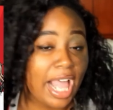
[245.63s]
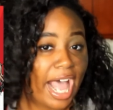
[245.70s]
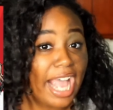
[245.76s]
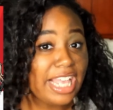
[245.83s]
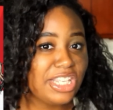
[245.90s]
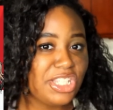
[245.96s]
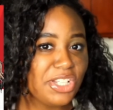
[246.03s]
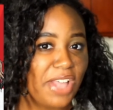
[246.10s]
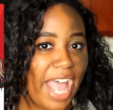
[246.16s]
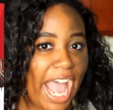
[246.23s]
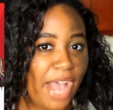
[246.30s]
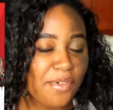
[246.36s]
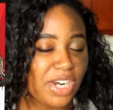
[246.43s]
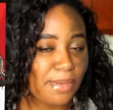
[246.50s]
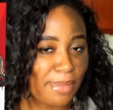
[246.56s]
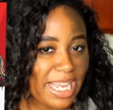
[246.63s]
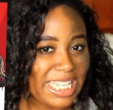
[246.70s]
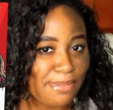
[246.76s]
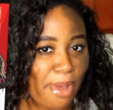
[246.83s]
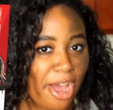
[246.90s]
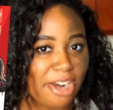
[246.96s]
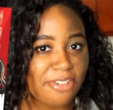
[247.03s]
I still have it on my
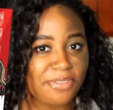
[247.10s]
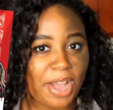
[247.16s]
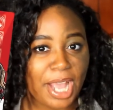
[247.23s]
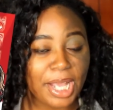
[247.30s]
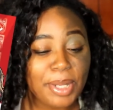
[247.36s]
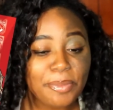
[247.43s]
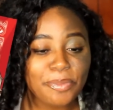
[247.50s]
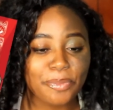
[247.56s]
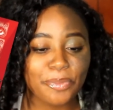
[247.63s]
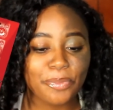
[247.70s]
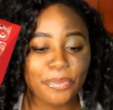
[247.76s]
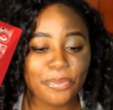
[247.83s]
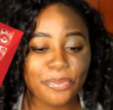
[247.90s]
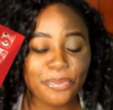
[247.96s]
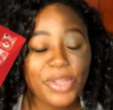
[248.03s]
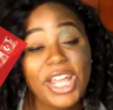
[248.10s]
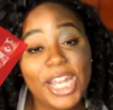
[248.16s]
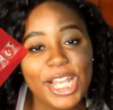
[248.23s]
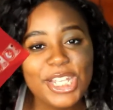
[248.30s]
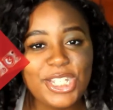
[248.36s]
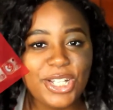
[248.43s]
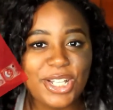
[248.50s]
Spotify, and
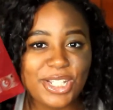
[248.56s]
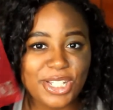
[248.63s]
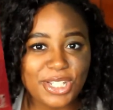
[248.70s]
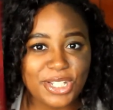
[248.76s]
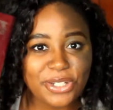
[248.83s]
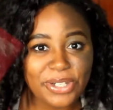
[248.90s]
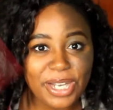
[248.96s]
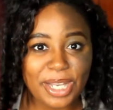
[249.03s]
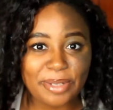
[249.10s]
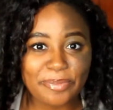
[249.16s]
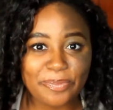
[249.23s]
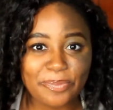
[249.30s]
I still listen to it.